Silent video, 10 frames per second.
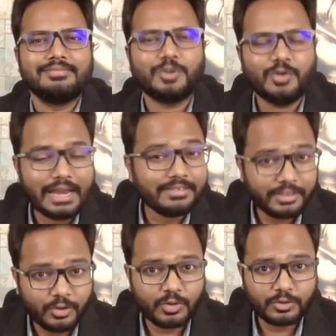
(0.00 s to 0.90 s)
So I'll
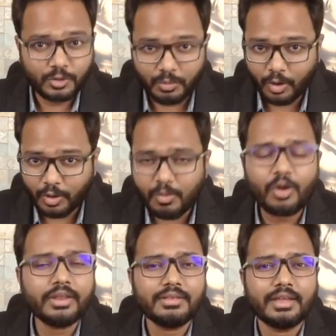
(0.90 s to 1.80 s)
see you tomorrow
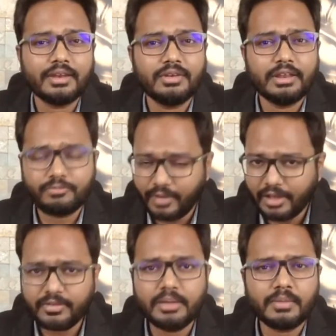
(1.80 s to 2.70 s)
morning in
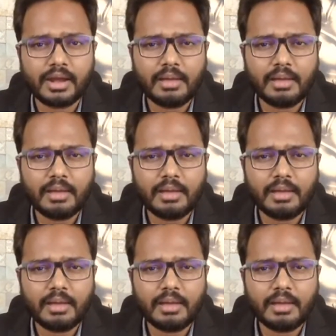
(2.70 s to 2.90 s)
5 a.m.